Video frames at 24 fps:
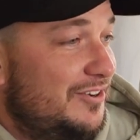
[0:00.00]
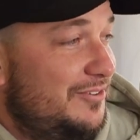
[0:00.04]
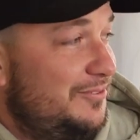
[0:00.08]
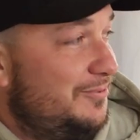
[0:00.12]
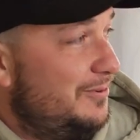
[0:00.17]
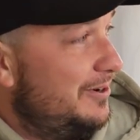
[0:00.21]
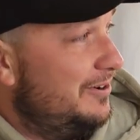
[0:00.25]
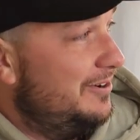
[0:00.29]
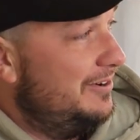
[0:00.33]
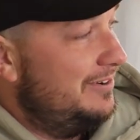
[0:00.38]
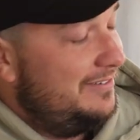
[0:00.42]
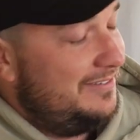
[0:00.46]

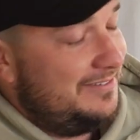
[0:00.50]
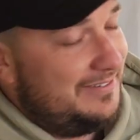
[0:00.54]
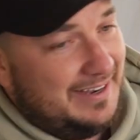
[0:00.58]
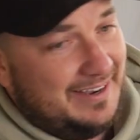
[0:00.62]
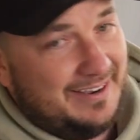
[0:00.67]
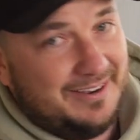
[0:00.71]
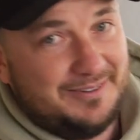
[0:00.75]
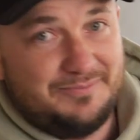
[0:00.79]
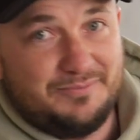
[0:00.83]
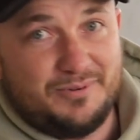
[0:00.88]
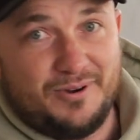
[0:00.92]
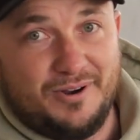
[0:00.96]
we're in
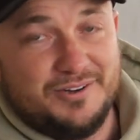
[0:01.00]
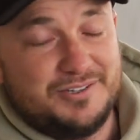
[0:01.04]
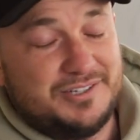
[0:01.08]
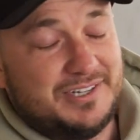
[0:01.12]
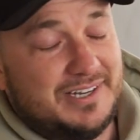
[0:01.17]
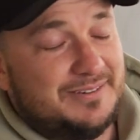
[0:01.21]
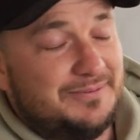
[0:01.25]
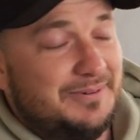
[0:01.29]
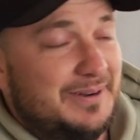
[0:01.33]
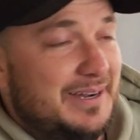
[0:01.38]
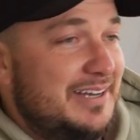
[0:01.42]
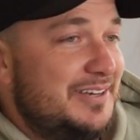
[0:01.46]

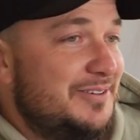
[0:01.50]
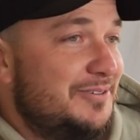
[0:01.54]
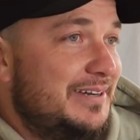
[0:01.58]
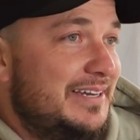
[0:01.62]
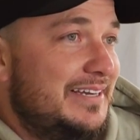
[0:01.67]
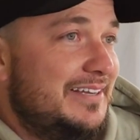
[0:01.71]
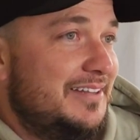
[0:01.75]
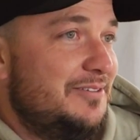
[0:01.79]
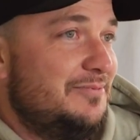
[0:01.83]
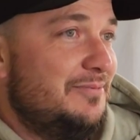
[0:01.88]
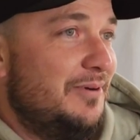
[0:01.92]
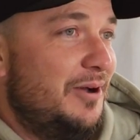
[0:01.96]
project we're doing
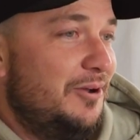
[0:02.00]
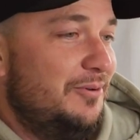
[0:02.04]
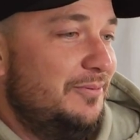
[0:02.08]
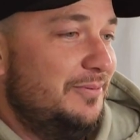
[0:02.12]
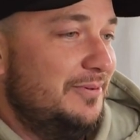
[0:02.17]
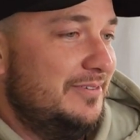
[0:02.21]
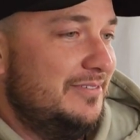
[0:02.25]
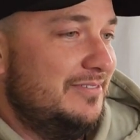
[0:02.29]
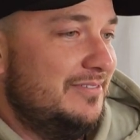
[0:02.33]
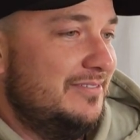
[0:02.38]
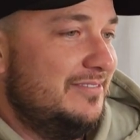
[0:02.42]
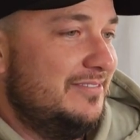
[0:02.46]
at the
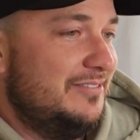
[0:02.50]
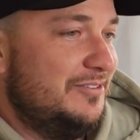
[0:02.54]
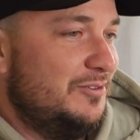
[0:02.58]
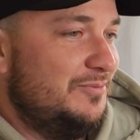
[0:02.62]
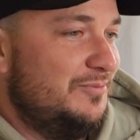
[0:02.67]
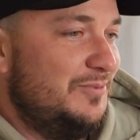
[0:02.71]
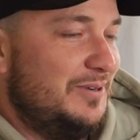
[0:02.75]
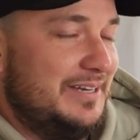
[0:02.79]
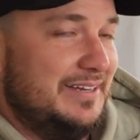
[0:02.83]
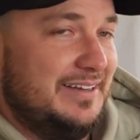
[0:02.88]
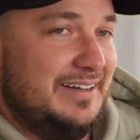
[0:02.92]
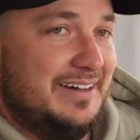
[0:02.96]
moment, and on
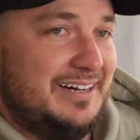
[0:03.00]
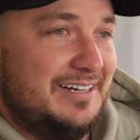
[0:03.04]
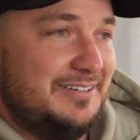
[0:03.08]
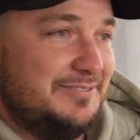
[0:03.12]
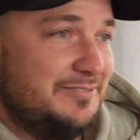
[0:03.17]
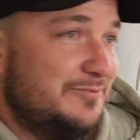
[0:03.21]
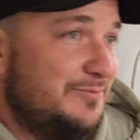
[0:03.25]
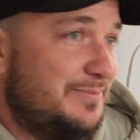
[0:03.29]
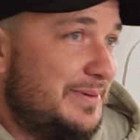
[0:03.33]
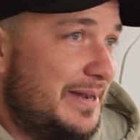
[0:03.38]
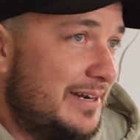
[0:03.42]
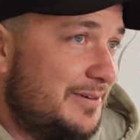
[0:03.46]
one half
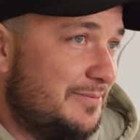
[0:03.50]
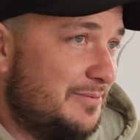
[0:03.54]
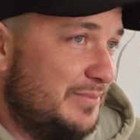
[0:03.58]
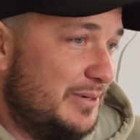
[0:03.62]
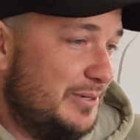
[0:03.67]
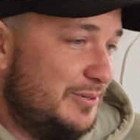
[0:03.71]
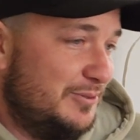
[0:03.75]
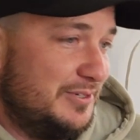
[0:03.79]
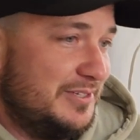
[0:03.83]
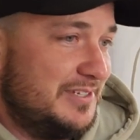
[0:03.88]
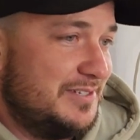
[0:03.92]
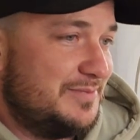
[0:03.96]
of Backman
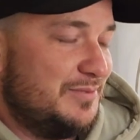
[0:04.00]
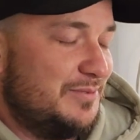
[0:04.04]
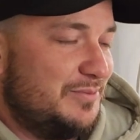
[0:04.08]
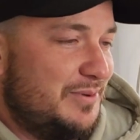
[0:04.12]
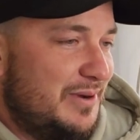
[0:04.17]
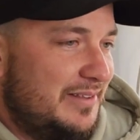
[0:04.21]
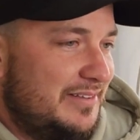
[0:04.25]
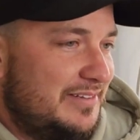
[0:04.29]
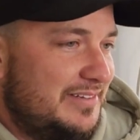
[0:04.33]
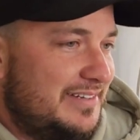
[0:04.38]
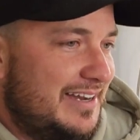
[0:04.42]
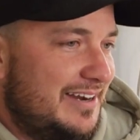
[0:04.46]
Builders. My
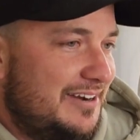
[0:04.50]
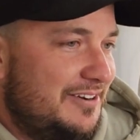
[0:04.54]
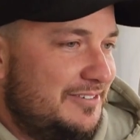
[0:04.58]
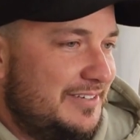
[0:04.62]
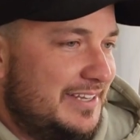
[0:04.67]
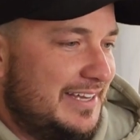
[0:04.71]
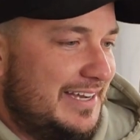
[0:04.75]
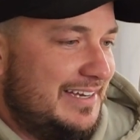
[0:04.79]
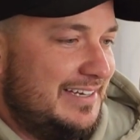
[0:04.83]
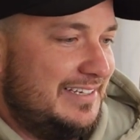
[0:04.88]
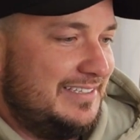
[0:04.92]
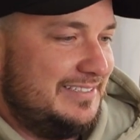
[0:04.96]
brother Darren
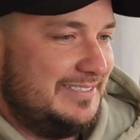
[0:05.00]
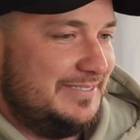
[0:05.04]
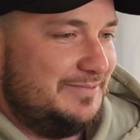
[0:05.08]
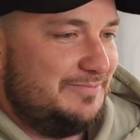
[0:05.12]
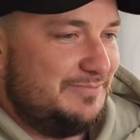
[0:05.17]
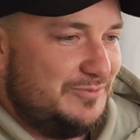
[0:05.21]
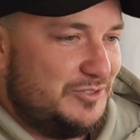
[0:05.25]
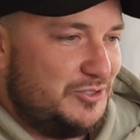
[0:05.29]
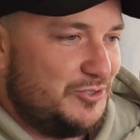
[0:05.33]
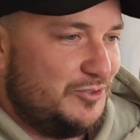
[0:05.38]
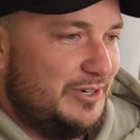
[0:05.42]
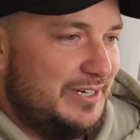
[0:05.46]
can't
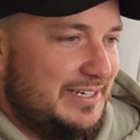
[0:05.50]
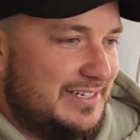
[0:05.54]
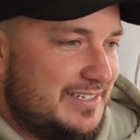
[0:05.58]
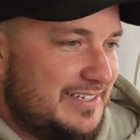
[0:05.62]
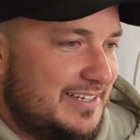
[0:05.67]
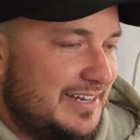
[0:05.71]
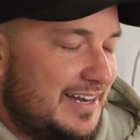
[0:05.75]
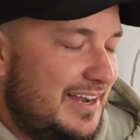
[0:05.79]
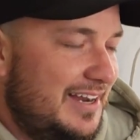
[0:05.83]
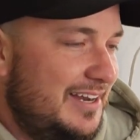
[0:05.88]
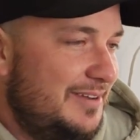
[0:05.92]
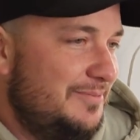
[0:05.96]
join us
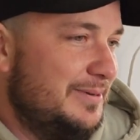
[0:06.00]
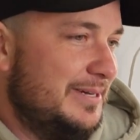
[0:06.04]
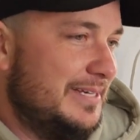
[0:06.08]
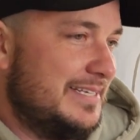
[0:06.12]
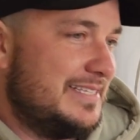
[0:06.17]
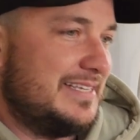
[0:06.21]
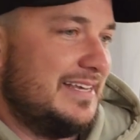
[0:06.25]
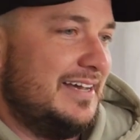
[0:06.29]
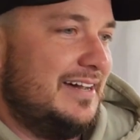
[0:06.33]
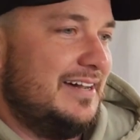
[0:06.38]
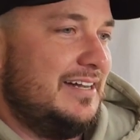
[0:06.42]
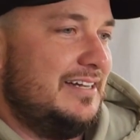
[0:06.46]
today, but
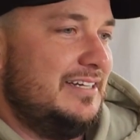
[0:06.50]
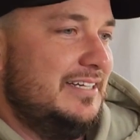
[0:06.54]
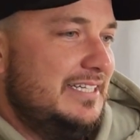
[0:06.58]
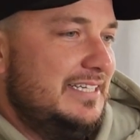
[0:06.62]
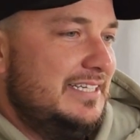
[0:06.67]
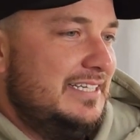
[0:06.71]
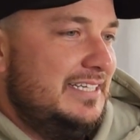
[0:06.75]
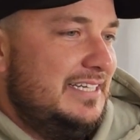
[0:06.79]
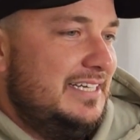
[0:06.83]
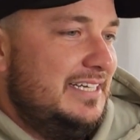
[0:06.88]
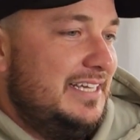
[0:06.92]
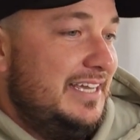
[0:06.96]
I
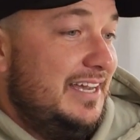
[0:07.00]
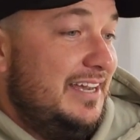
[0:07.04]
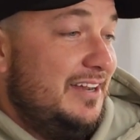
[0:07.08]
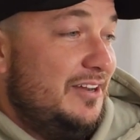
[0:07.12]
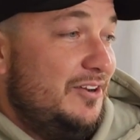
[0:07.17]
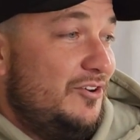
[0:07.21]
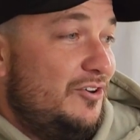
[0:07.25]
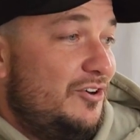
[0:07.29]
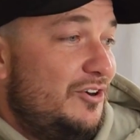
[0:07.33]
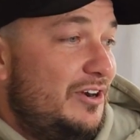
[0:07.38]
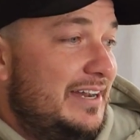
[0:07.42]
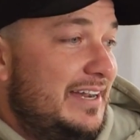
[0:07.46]

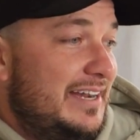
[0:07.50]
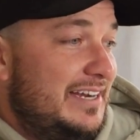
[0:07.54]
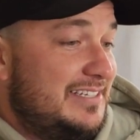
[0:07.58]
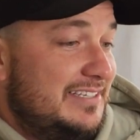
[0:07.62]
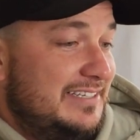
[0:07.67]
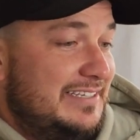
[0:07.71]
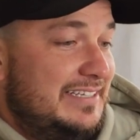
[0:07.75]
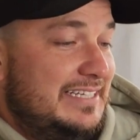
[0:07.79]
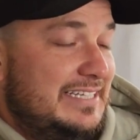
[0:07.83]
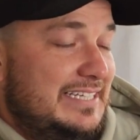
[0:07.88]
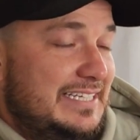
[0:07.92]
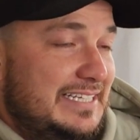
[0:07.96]

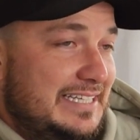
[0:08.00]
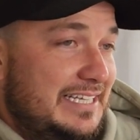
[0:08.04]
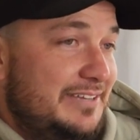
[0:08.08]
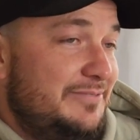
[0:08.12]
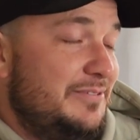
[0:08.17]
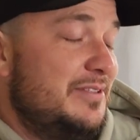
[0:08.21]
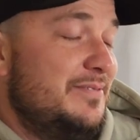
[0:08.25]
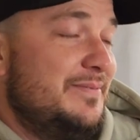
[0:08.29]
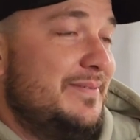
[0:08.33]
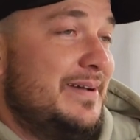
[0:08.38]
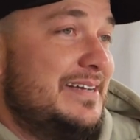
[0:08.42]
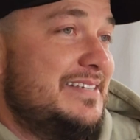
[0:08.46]
actually live in
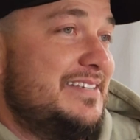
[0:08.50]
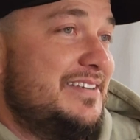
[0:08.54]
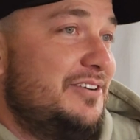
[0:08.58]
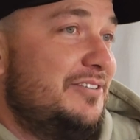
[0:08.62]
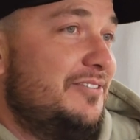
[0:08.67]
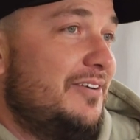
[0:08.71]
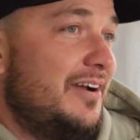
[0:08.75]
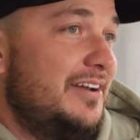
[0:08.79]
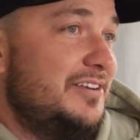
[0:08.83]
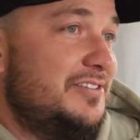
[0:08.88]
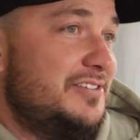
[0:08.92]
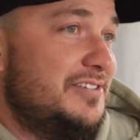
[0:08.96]
the Macedon
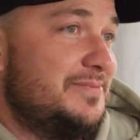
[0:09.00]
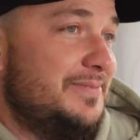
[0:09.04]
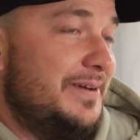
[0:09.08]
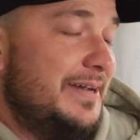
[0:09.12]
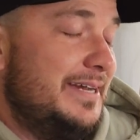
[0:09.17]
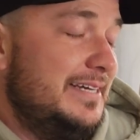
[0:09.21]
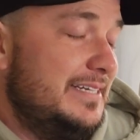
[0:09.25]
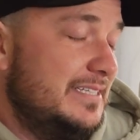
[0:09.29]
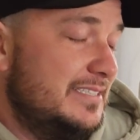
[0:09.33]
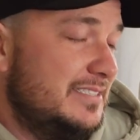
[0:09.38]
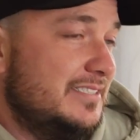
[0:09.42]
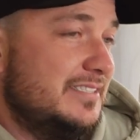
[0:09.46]
Ranges,
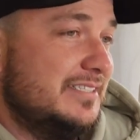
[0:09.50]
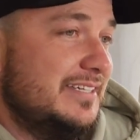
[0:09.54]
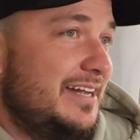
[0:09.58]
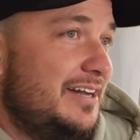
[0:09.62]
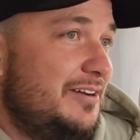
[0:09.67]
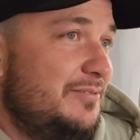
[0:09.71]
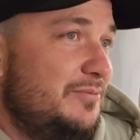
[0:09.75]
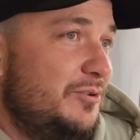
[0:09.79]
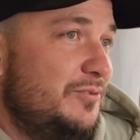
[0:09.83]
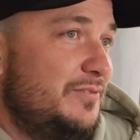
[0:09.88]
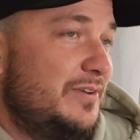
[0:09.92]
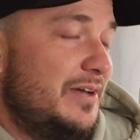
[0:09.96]
mate. I
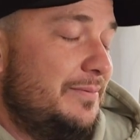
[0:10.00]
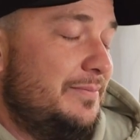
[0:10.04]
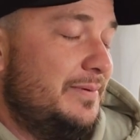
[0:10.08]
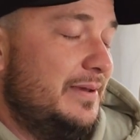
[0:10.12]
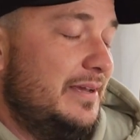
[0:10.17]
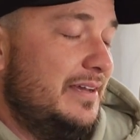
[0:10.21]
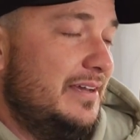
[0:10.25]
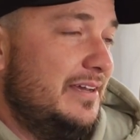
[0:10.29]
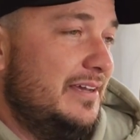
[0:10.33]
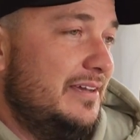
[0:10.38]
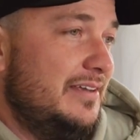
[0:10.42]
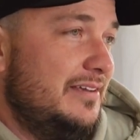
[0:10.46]
moved up
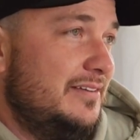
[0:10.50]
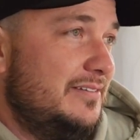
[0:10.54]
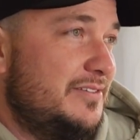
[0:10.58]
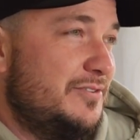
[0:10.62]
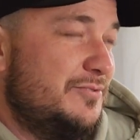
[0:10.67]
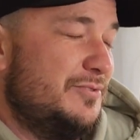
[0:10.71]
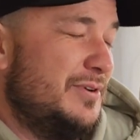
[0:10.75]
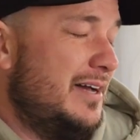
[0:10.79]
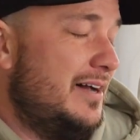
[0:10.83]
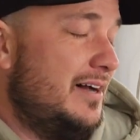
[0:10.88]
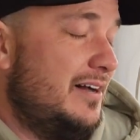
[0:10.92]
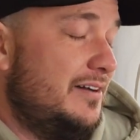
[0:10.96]
here
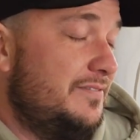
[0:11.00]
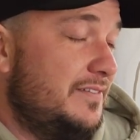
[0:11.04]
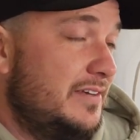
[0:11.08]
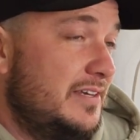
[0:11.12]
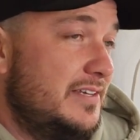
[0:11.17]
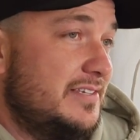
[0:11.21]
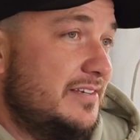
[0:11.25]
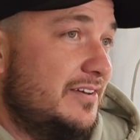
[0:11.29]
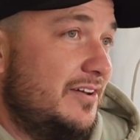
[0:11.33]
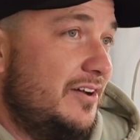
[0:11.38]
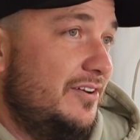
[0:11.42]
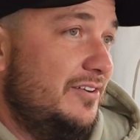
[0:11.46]
2.5
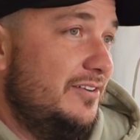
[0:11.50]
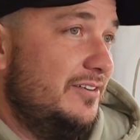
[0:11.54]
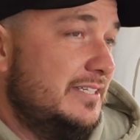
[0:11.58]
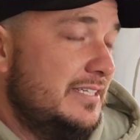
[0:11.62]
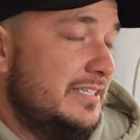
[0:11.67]
years ago.